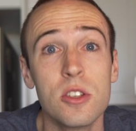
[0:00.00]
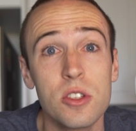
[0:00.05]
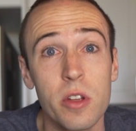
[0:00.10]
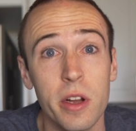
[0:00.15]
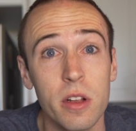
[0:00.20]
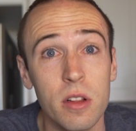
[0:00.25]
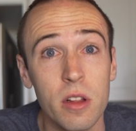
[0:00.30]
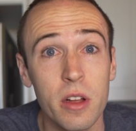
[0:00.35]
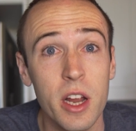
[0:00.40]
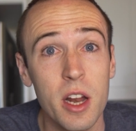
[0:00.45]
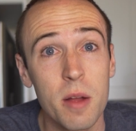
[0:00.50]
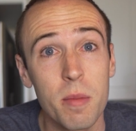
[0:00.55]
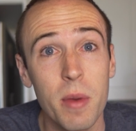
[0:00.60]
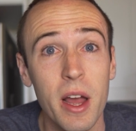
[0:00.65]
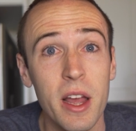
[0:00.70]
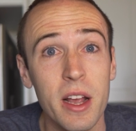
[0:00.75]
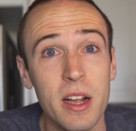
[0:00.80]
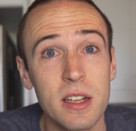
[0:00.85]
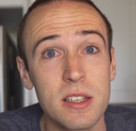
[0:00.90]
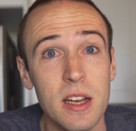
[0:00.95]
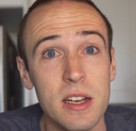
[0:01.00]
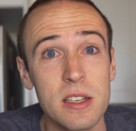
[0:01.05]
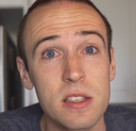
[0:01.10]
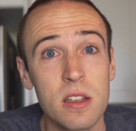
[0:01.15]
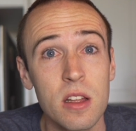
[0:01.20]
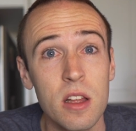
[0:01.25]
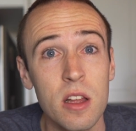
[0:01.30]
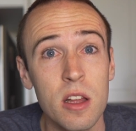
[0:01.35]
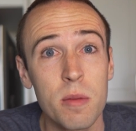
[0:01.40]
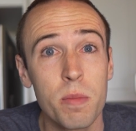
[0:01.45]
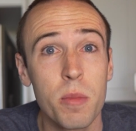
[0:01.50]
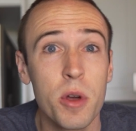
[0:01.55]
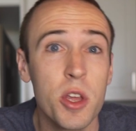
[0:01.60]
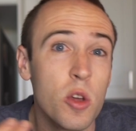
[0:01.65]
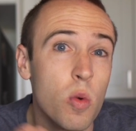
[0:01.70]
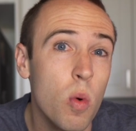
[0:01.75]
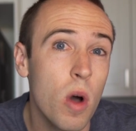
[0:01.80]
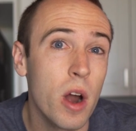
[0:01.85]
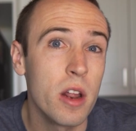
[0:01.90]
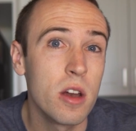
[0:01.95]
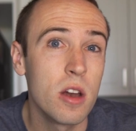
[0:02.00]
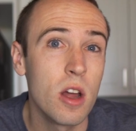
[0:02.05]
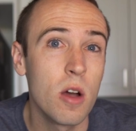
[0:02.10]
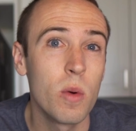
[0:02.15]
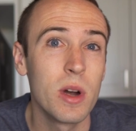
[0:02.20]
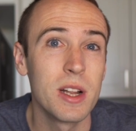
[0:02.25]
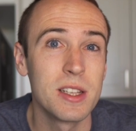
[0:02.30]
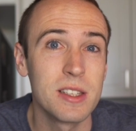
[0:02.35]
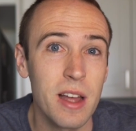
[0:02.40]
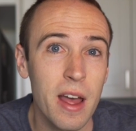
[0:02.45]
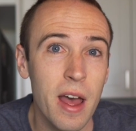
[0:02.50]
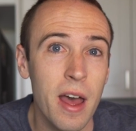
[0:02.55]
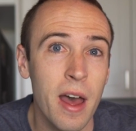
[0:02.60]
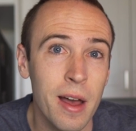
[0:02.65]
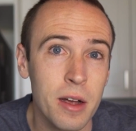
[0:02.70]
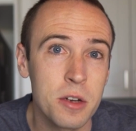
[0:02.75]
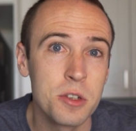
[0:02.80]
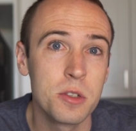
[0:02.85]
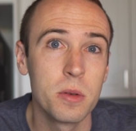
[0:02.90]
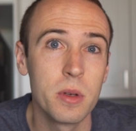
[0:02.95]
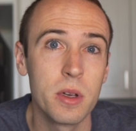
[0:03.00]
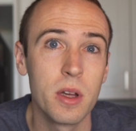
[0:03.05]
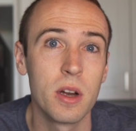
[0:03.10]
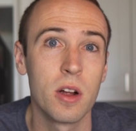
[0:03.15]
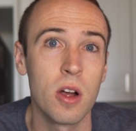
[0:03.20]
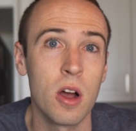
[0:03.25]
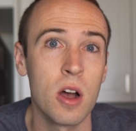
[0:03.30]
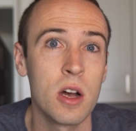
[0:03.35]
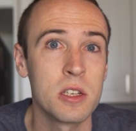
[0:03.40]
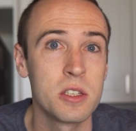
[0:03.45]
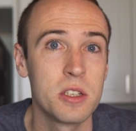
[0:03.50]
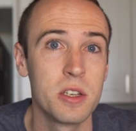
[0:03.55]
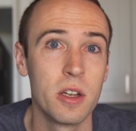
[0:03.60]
So you're looking at buying a Tesla, but you want to know what it's actually going to cost